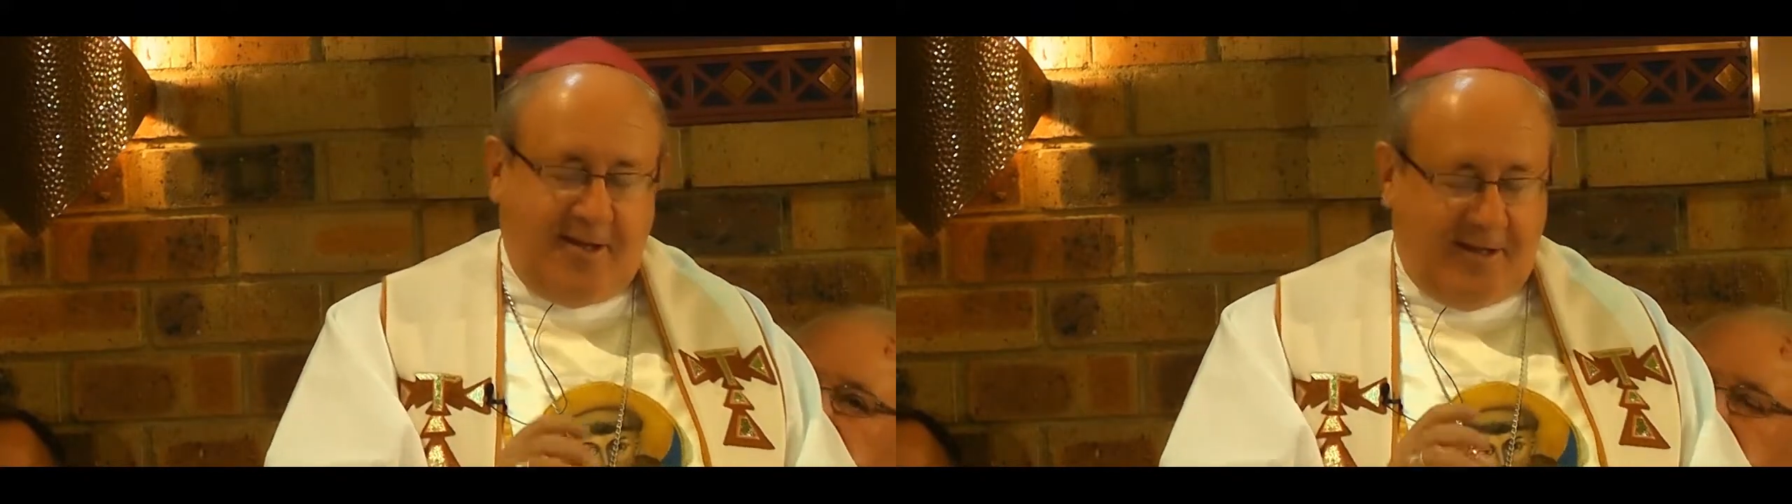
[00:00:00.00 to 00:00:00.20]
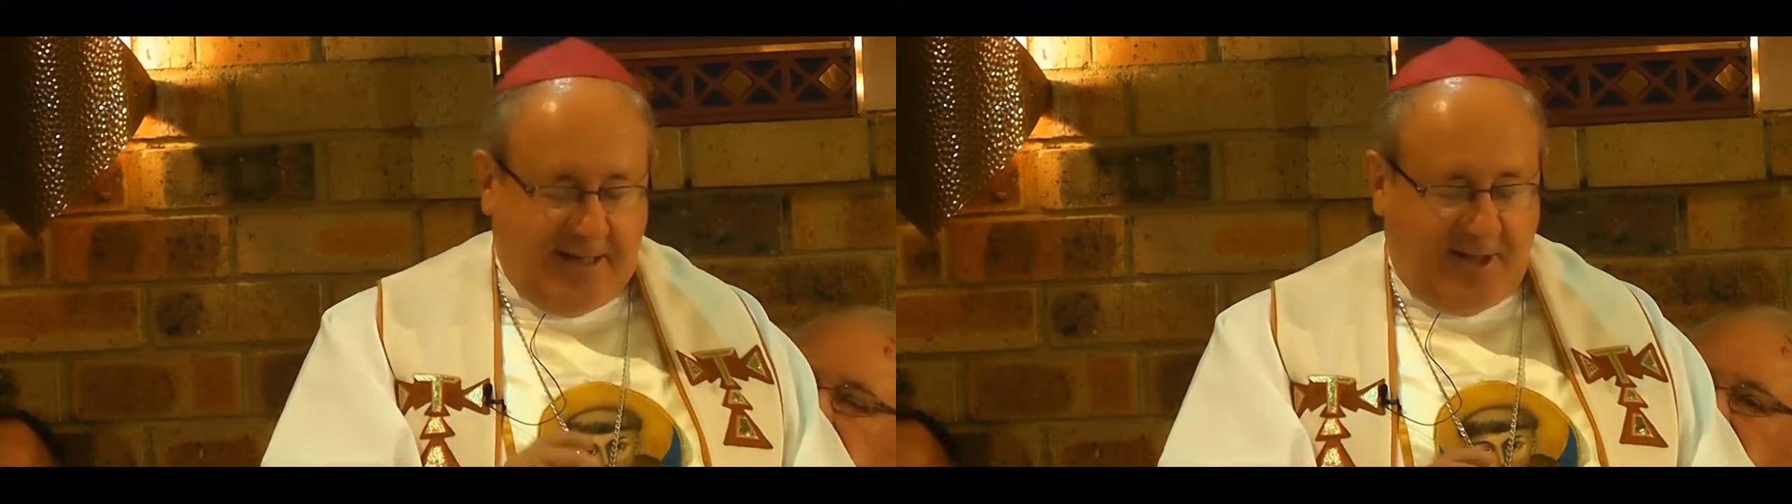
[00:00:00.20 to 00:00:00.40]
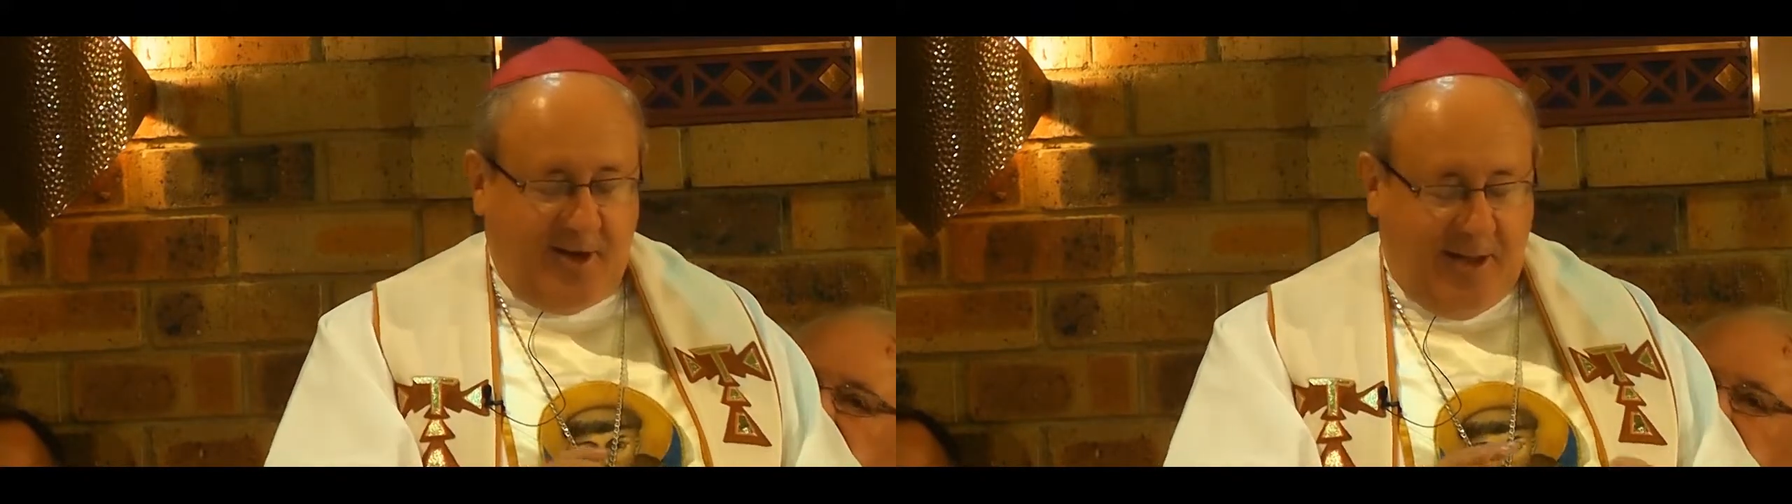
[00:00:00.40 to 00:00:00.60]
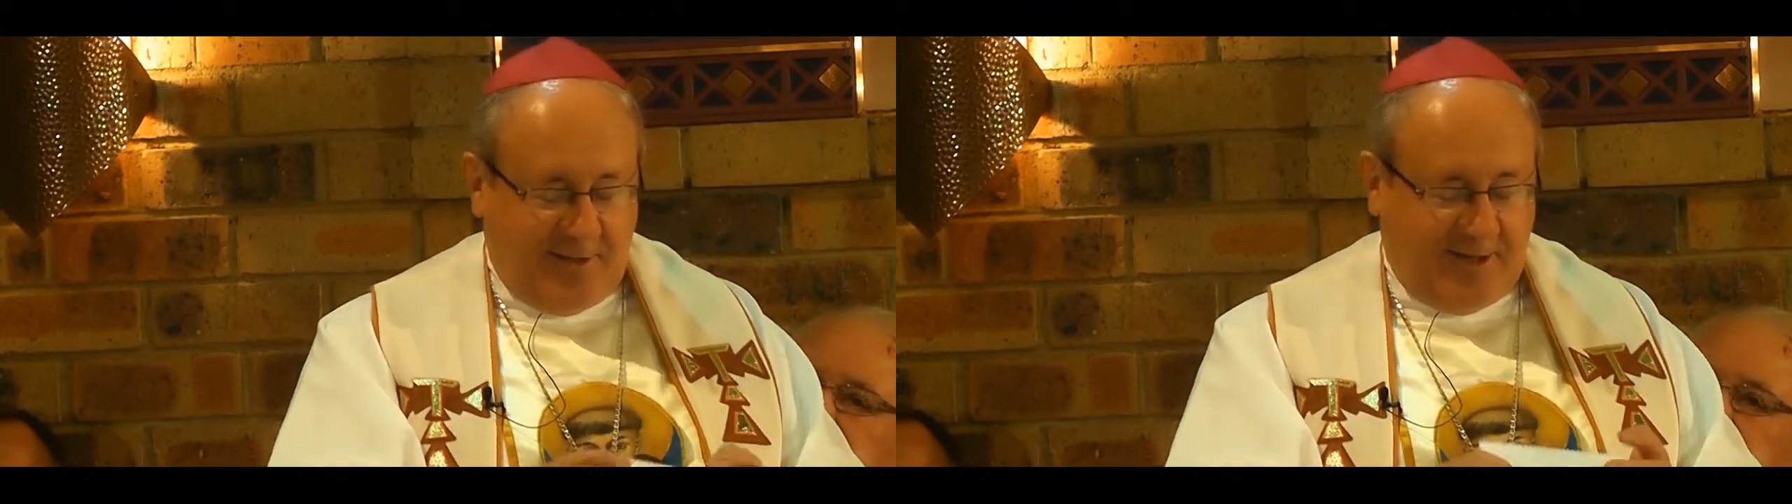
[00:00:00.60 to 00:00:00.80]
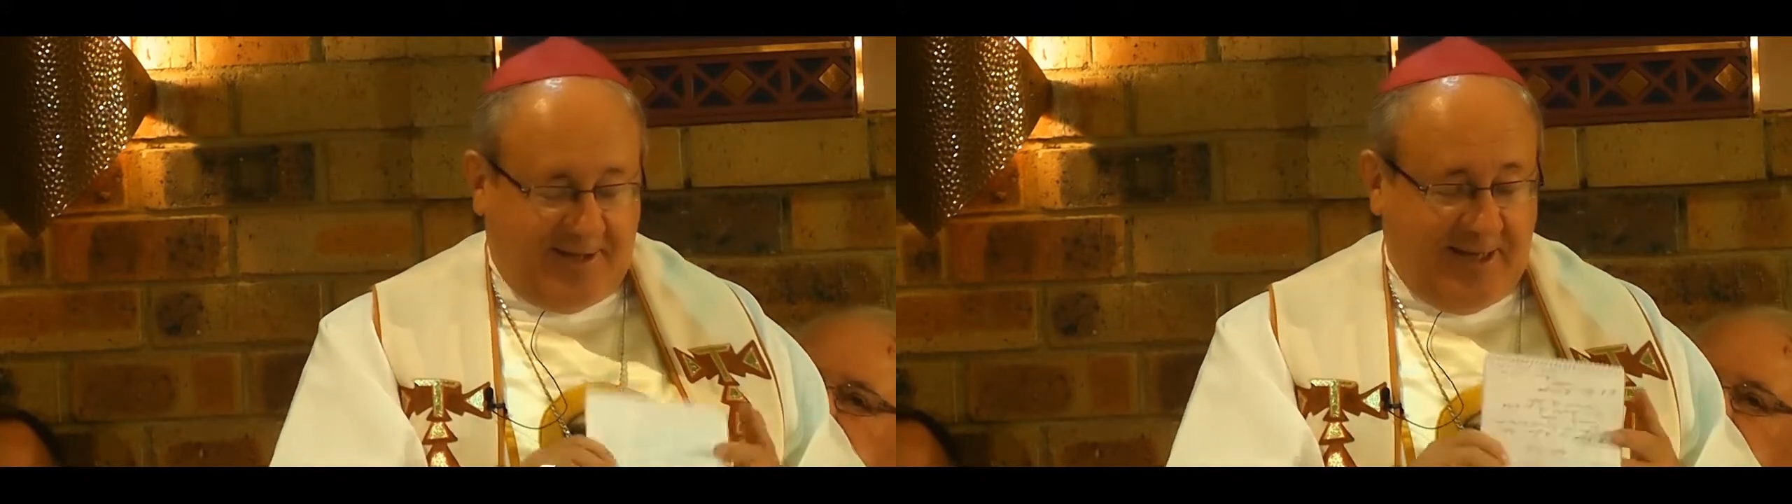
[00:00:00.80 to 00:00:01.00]
I don't know how
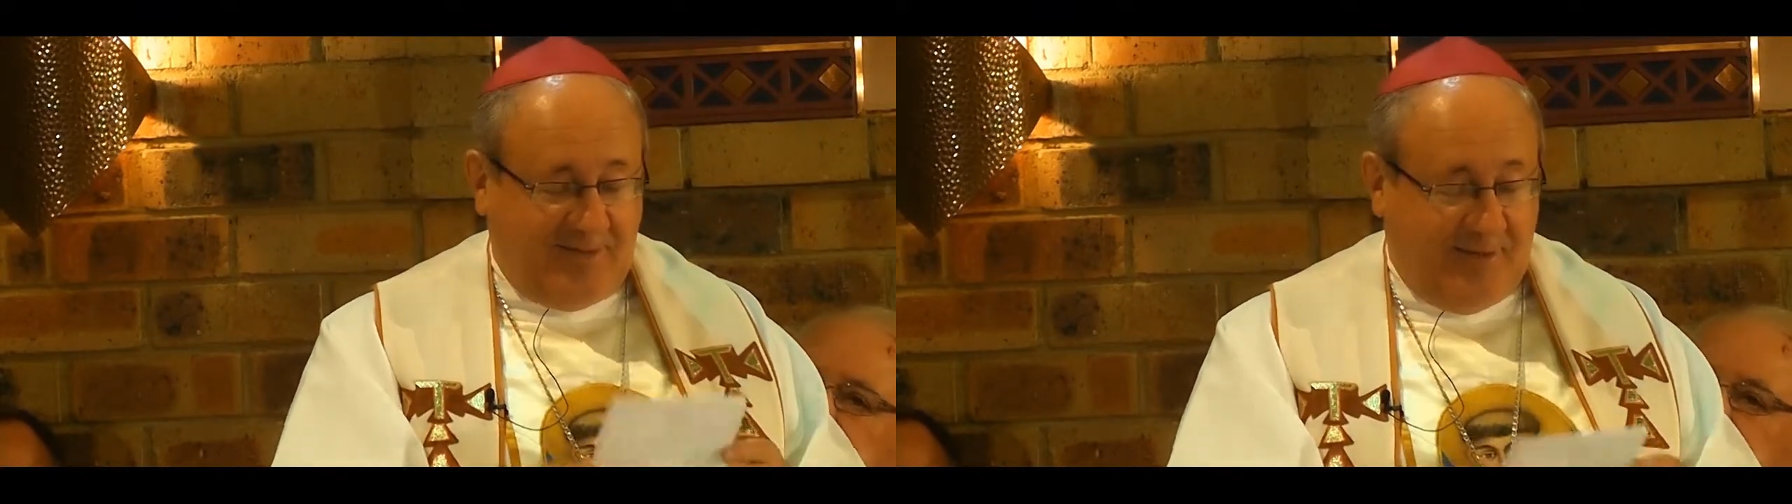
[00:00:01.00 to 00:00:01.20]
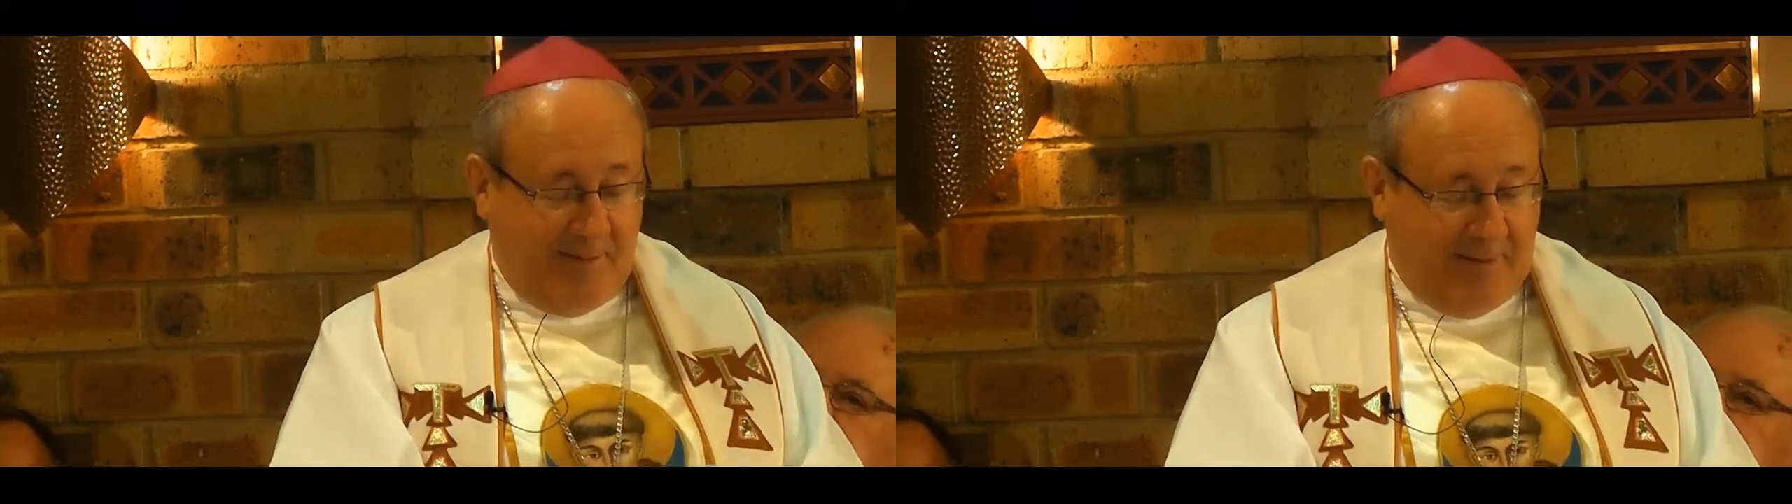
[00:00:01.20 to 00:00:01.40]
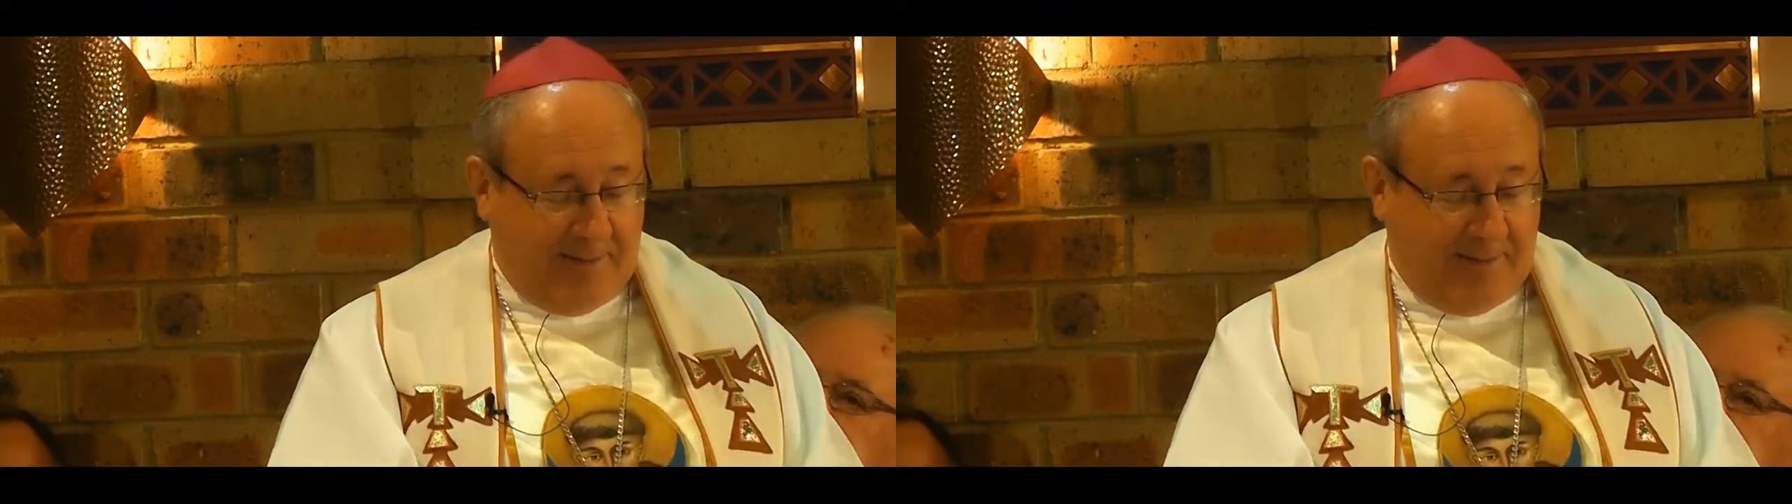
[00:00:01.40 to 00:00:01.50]
successful he was,